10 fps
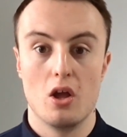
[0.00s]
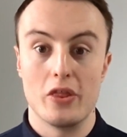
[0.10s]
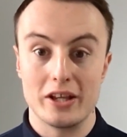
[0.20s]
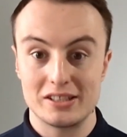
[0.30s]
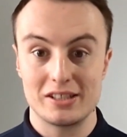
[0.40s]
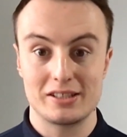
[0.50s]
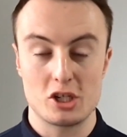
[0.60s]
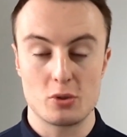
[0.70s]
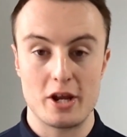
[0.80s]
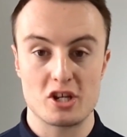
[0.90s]
this is the
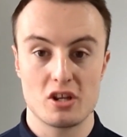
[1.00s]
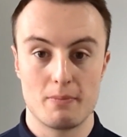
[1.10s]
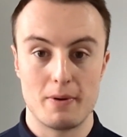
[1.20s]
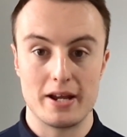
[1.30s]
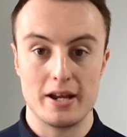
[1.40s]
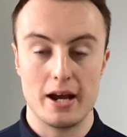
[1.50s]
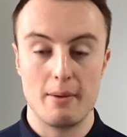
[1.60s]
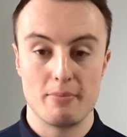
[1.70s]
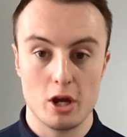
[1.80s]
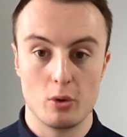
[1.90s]
situation of the
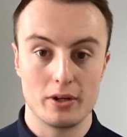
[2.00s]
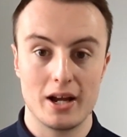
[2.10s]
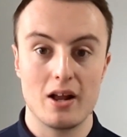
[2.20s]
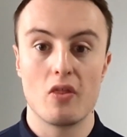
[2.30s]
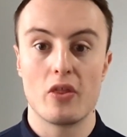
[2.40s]
buyer, the owner.